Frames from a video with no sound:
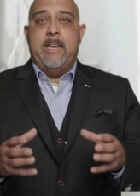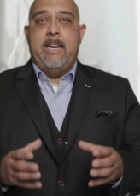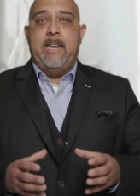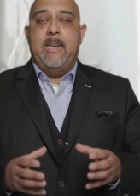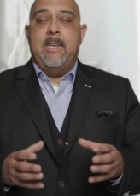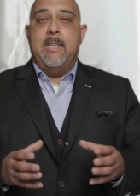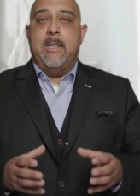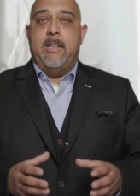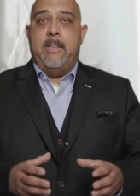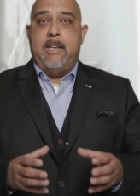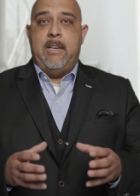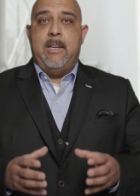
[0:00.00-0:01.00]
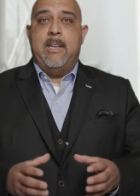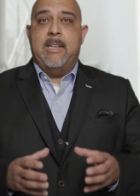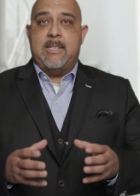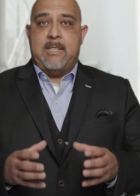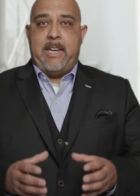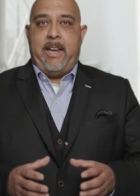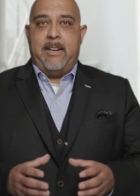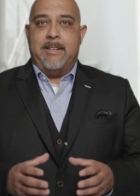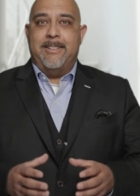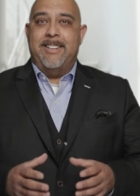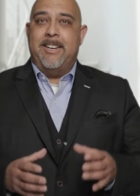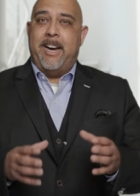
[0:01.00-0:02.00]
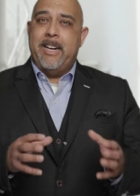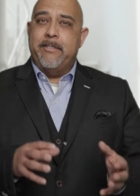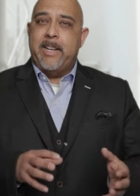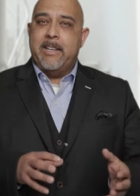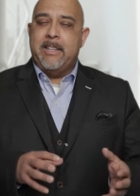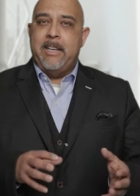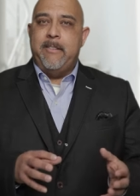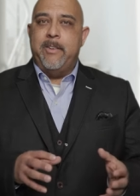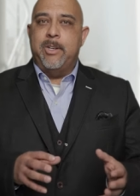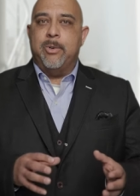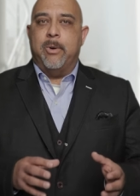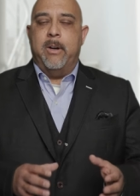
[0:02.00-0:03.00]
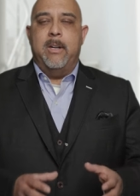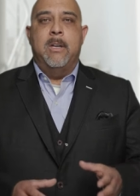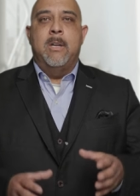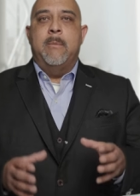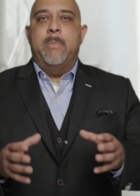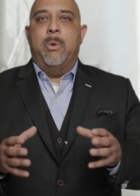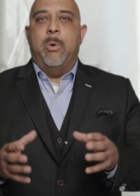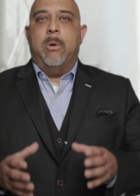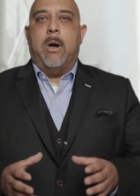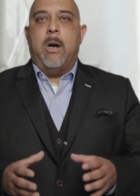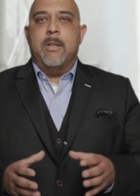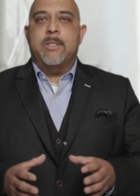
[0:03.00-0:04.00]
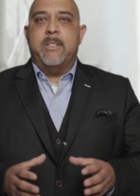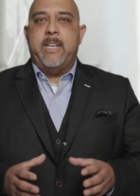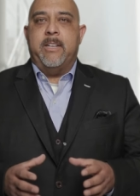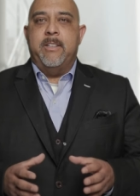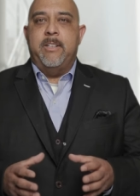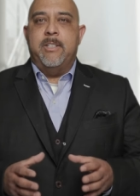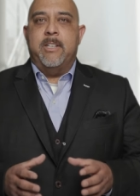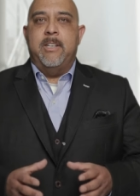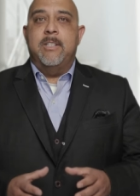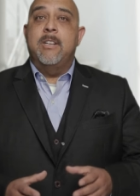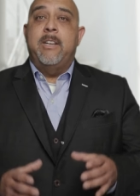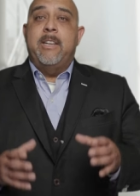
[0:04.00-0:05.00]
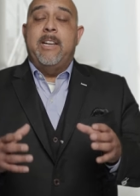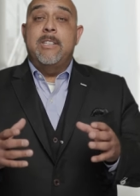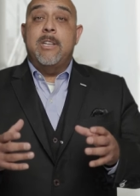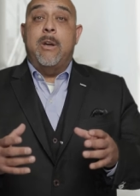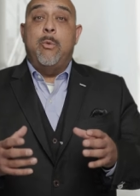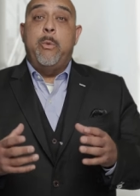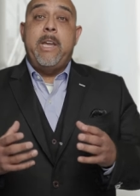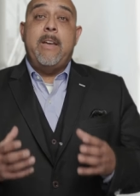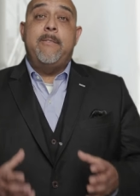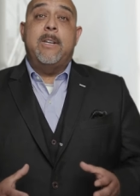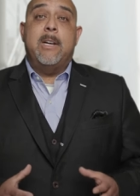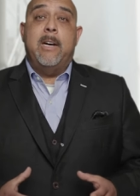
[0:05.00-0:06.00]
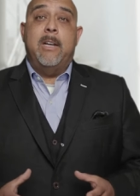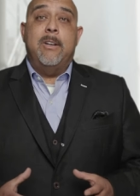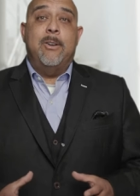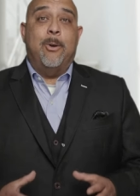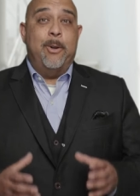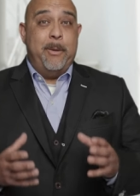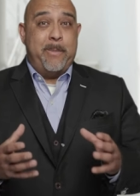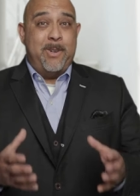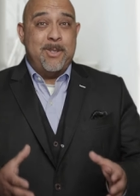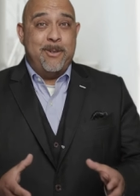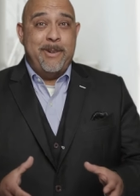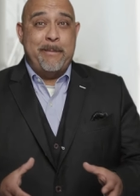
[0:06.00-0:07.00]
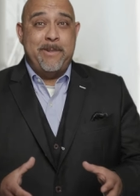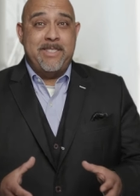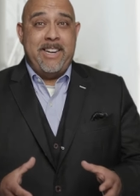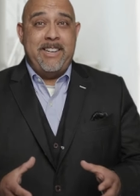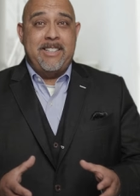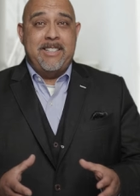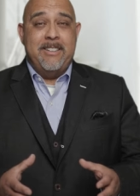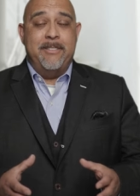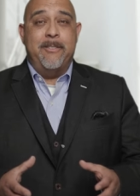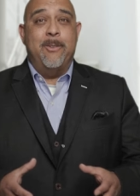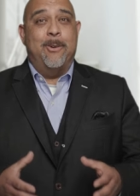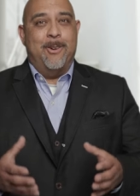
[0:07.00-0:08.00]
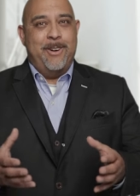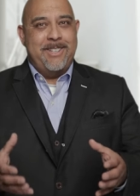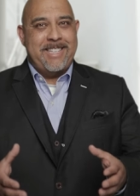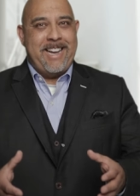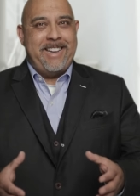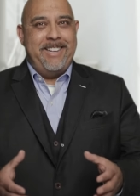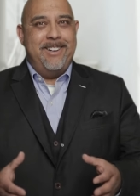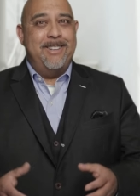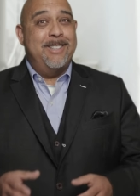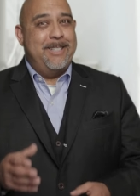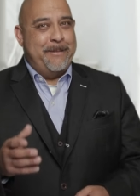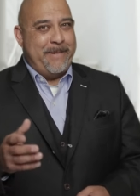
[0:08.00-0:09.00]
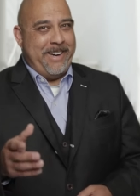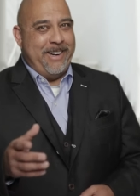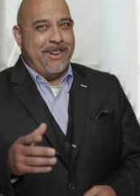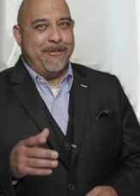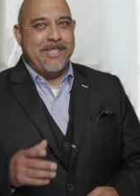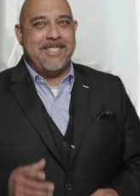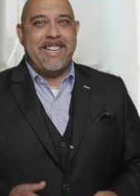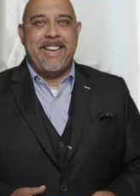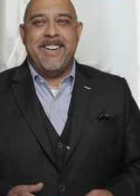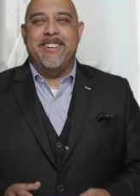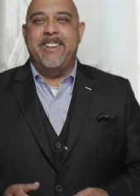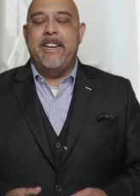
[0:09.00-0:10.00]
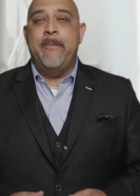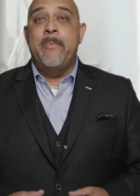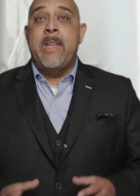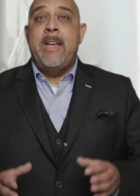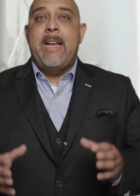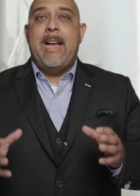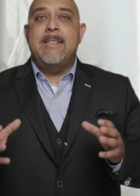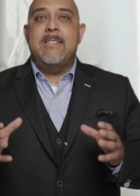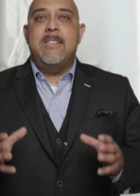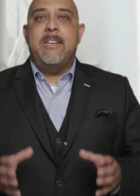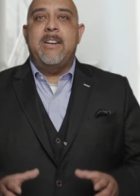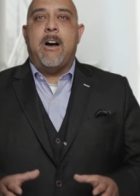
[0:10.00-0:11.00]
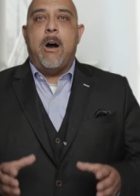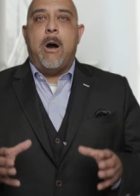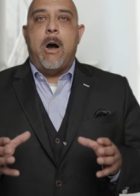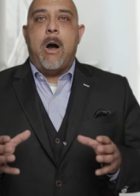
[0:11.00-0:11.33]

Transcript: in the estate. Kind of like the inventory, but what we're also telling the judge is that we have done, or the personal representative or executor, depending on what state you're in, has done